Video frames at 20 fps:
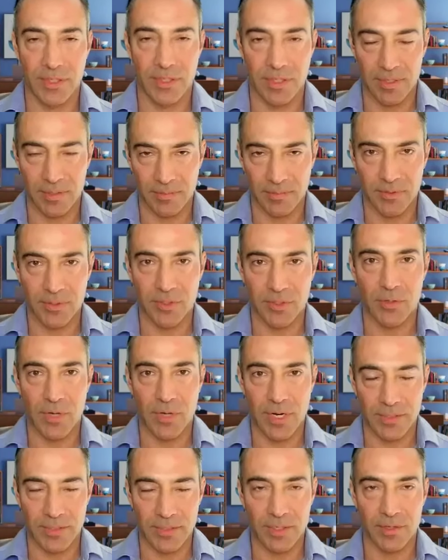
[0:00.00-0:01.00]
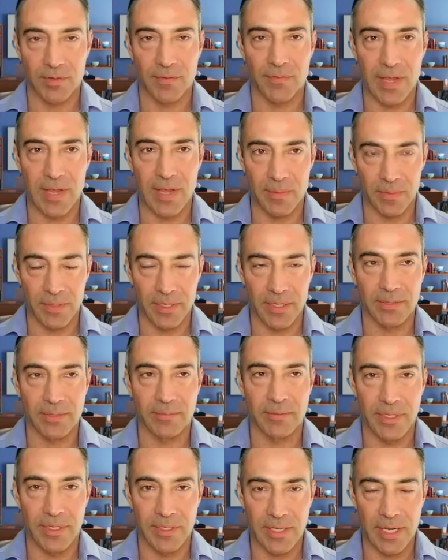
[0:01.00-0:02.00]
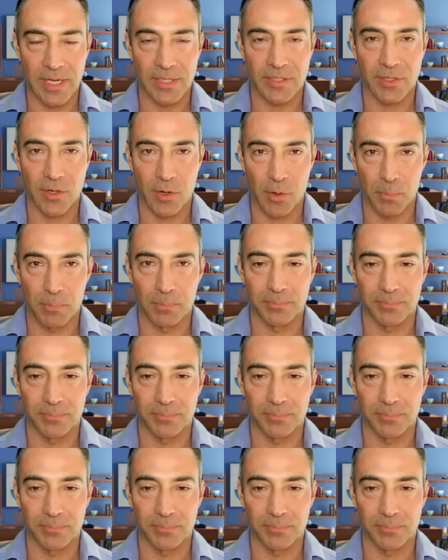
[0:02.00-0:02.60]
a straight single family detached home.